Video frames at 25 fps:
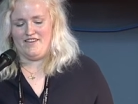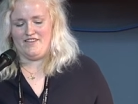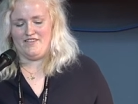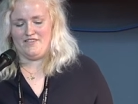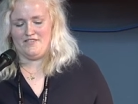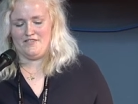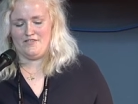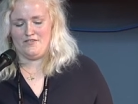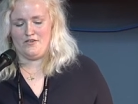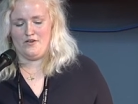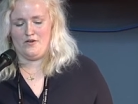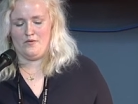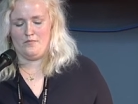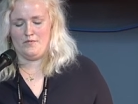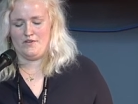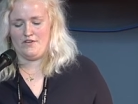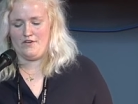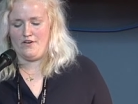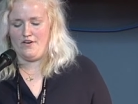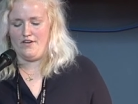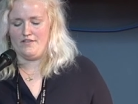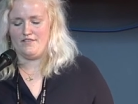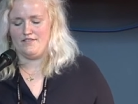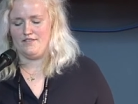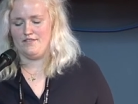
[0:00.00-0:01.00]
So
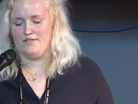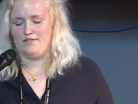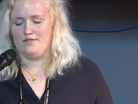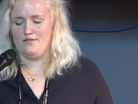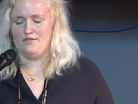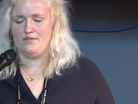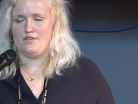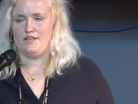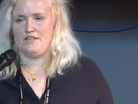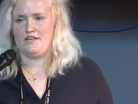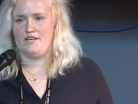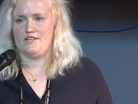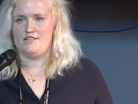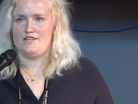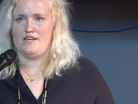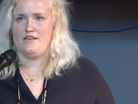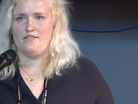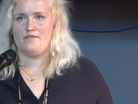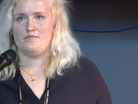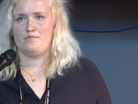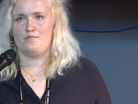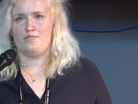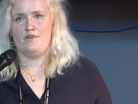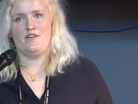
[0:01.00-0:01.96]
because this user digest